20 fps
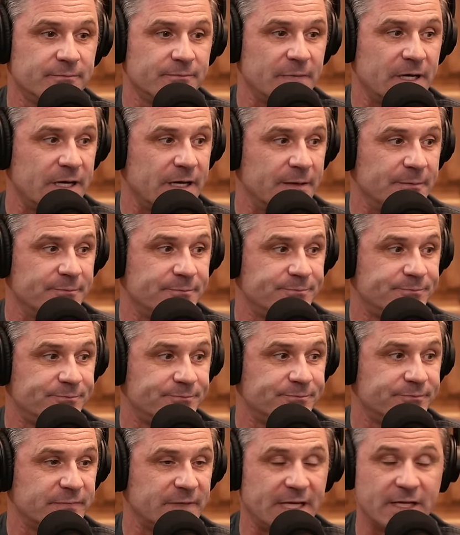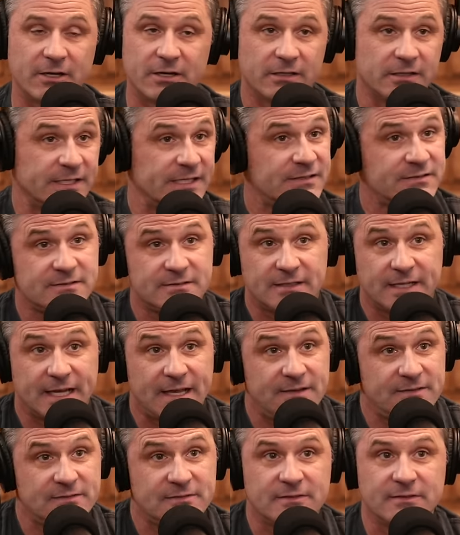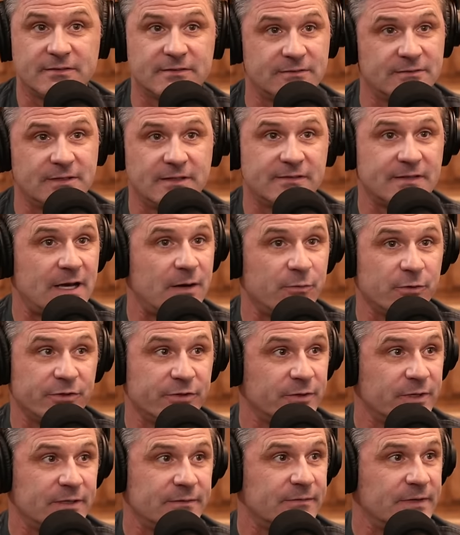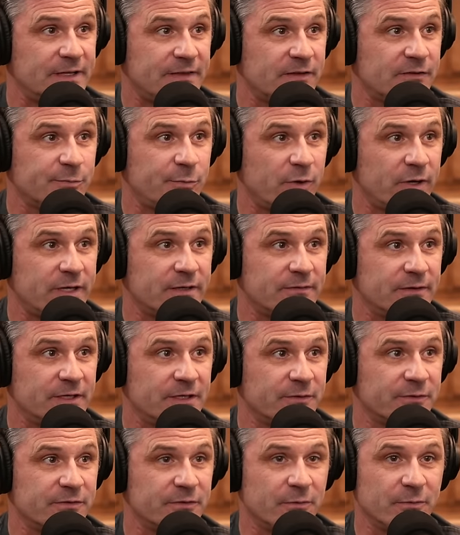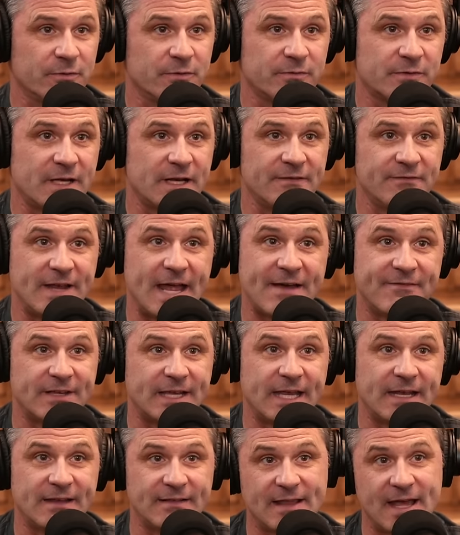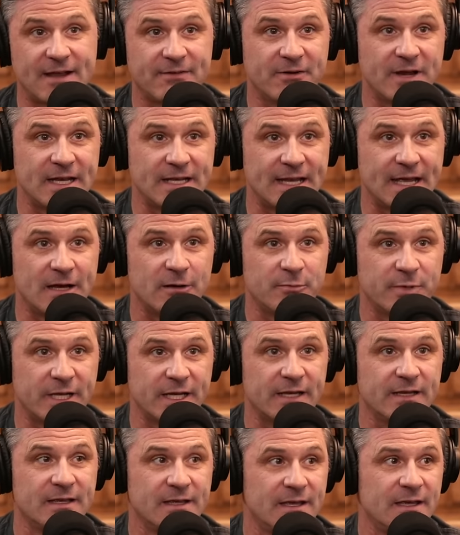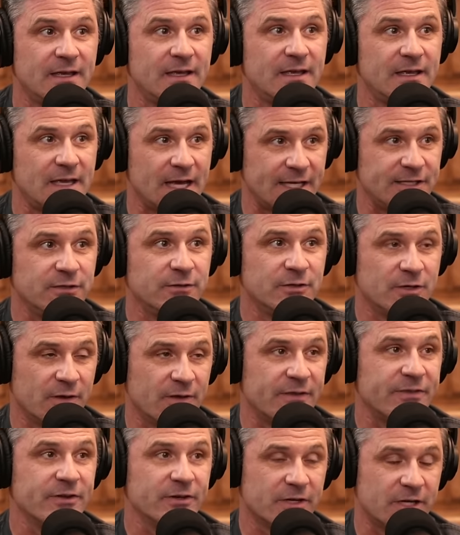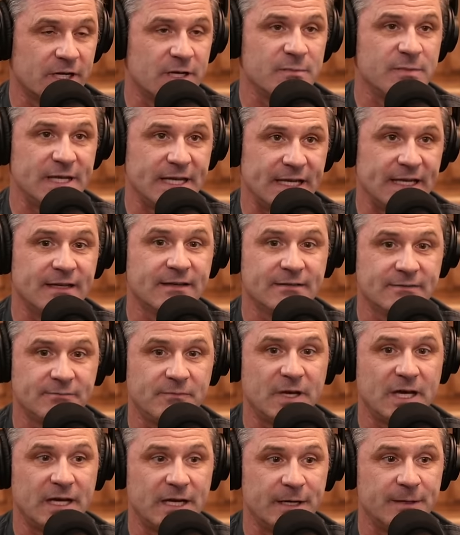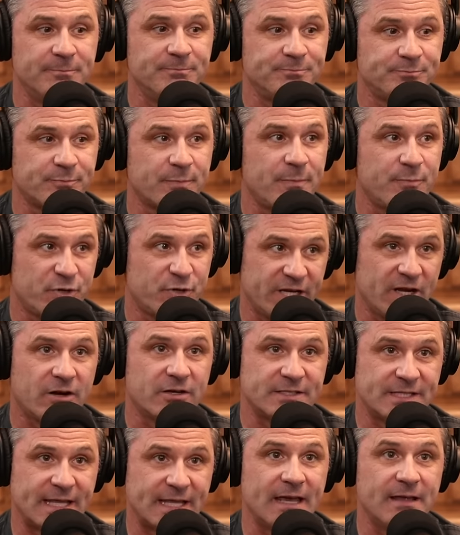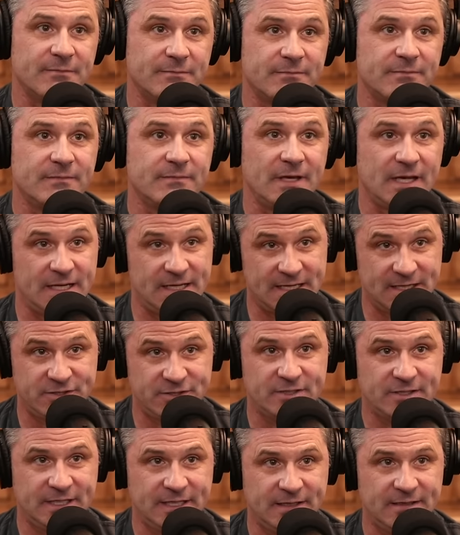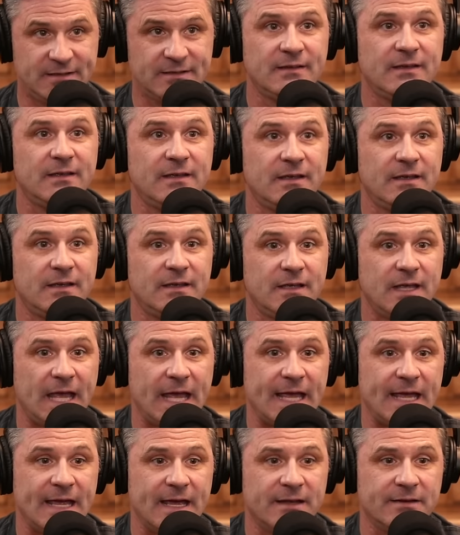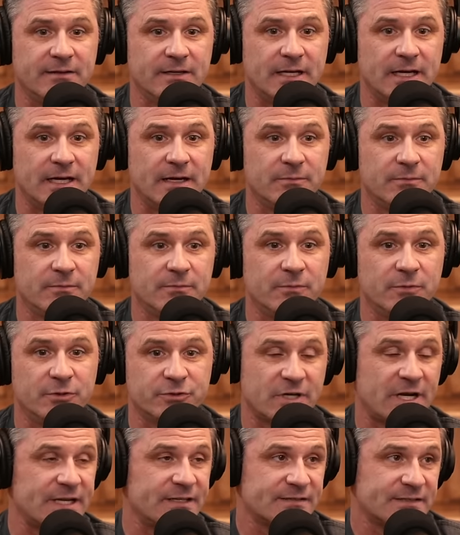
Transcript: um, get on a list. I guess is, how we'll do it at this point. You know, so we're kind of navigating that right now. But I I do know that they're going to be um, pretty hard to get initially, and uh, we'll try to